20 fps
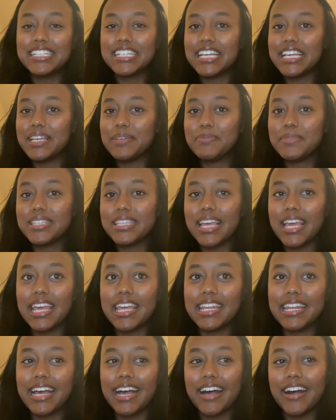James,
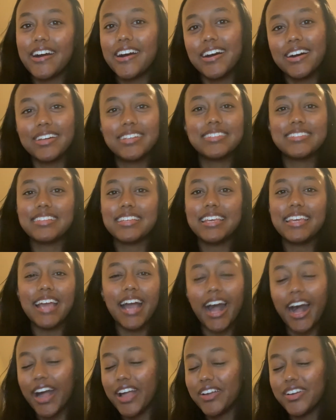and honestly,
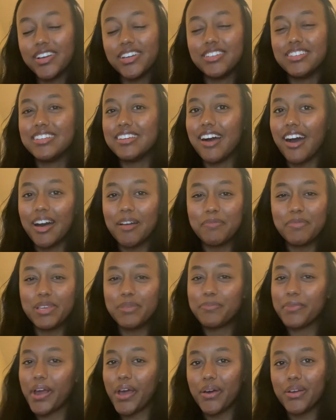I could not be
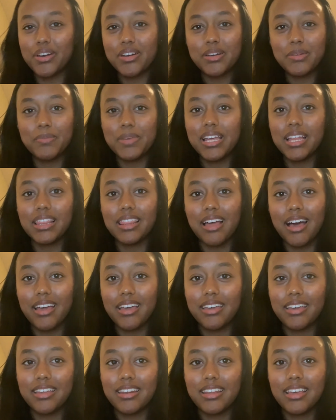prouder to be a
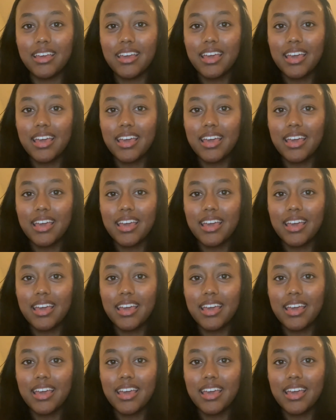Lion.